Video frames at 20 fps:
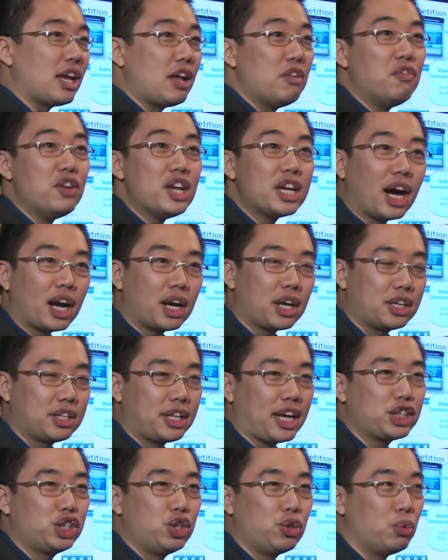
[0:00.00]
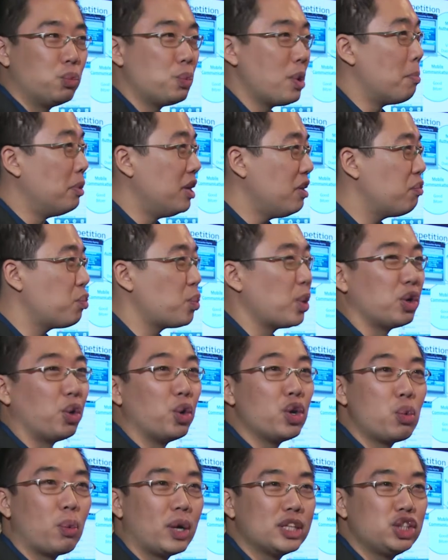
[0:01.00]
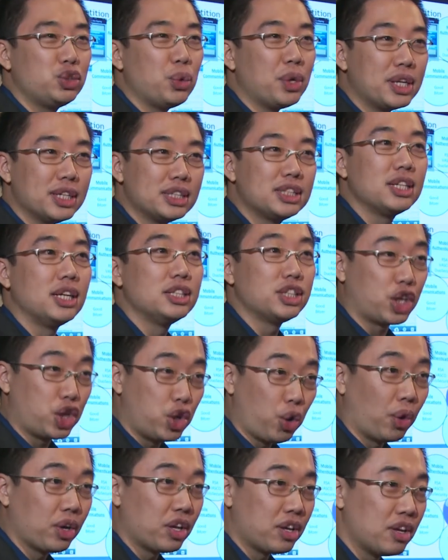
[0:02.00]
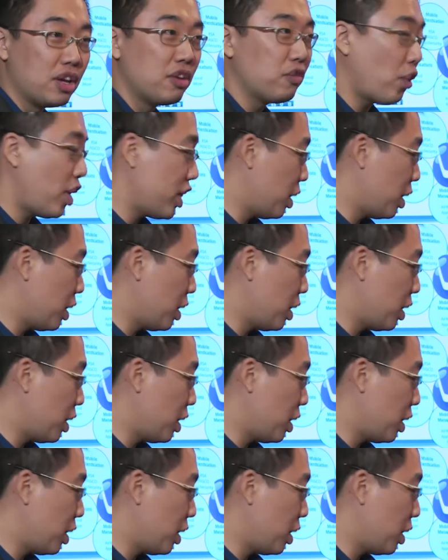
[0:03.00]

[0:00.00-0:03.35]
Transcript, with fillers: and vGuard architecture, we believe we're the only ones doing this securely for